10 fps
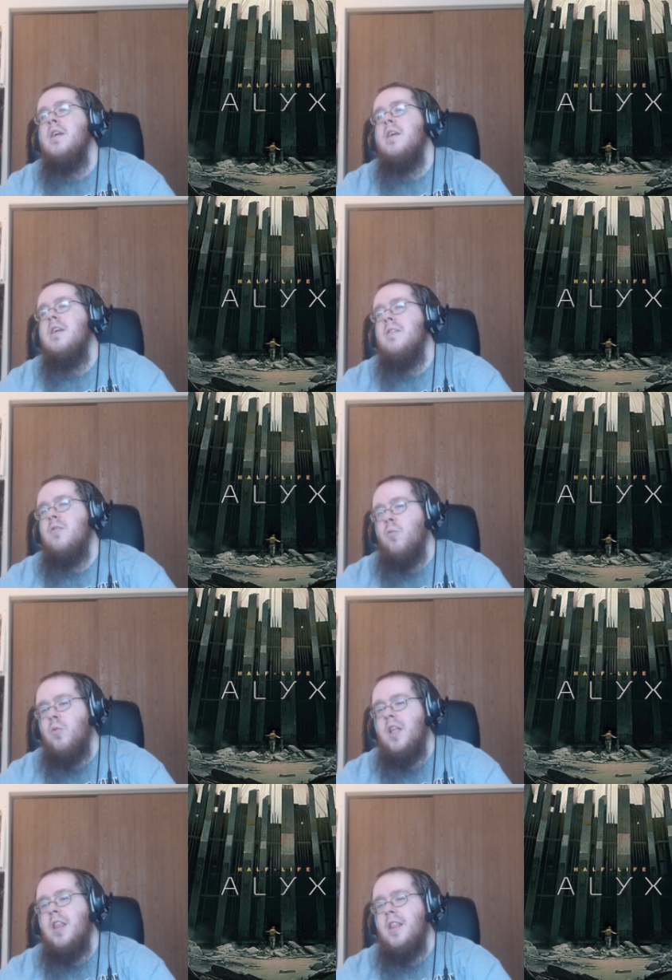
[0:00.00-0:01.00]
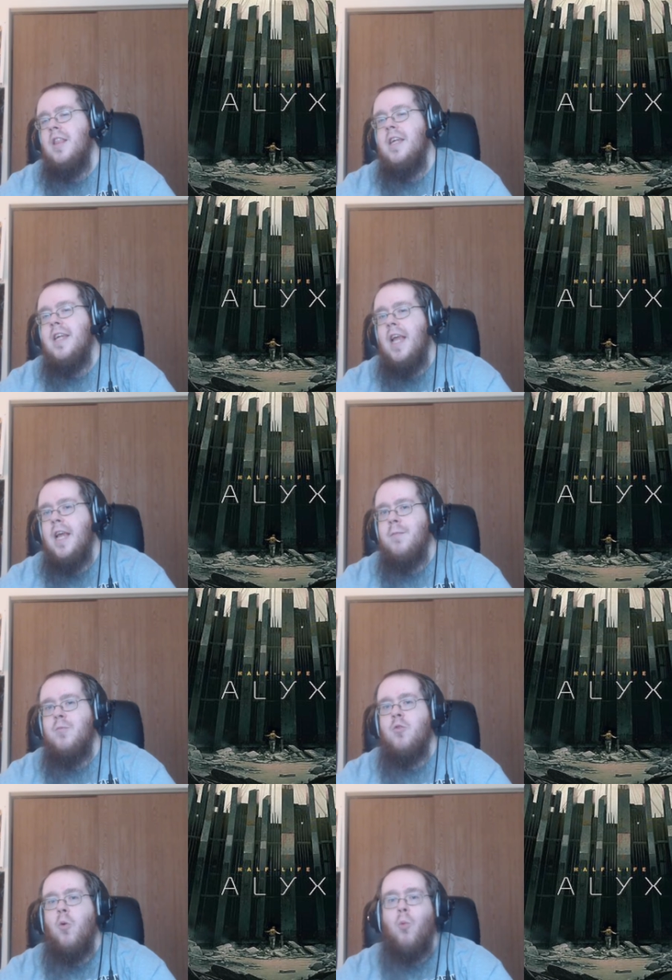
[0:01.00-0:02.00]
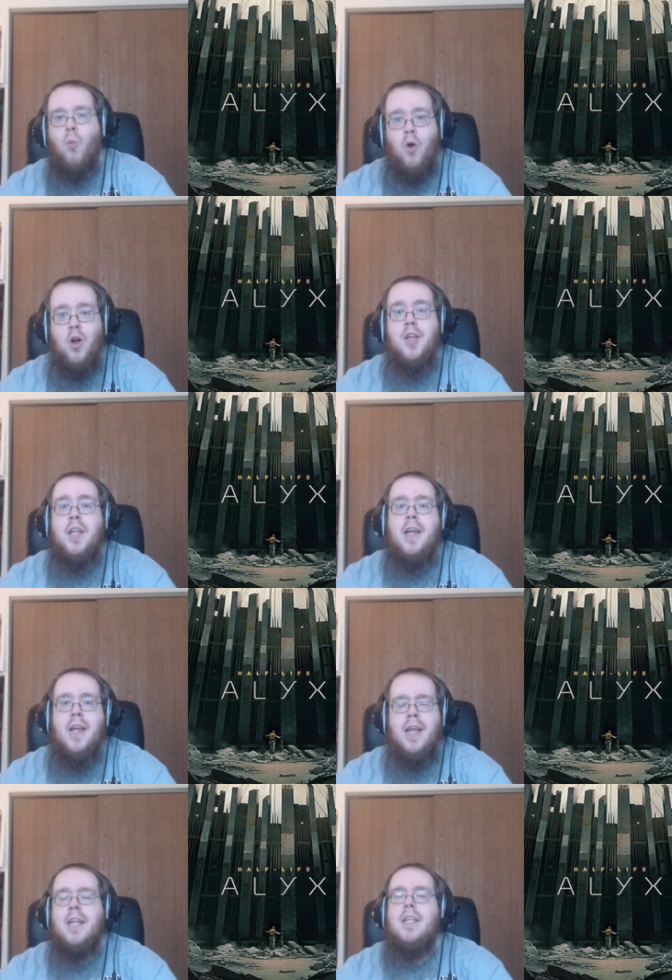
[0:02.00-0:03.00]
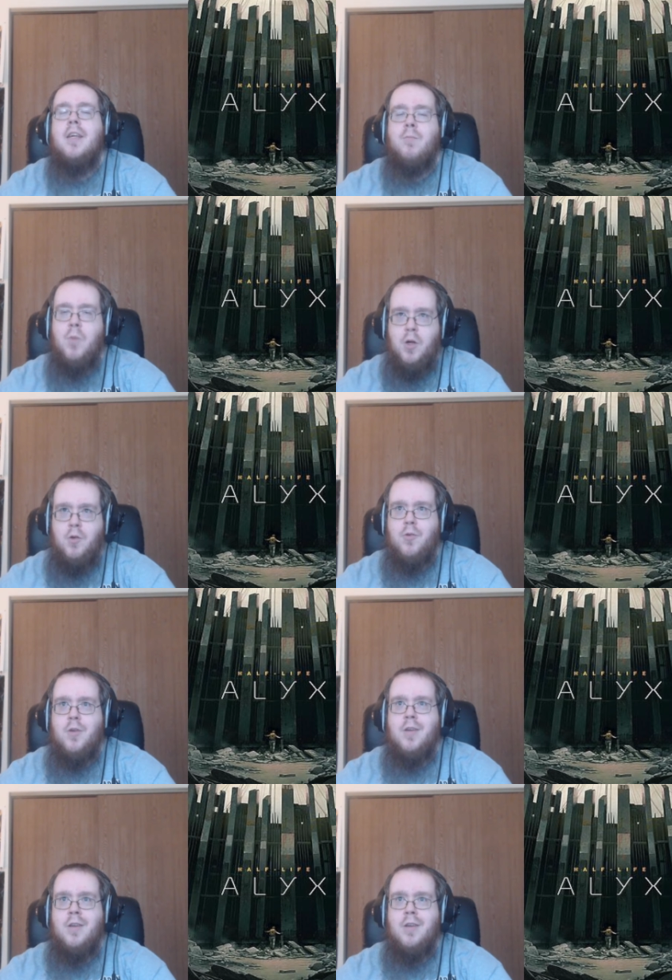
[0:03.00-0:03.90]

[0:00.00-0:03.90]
is with the game's one-handed mode.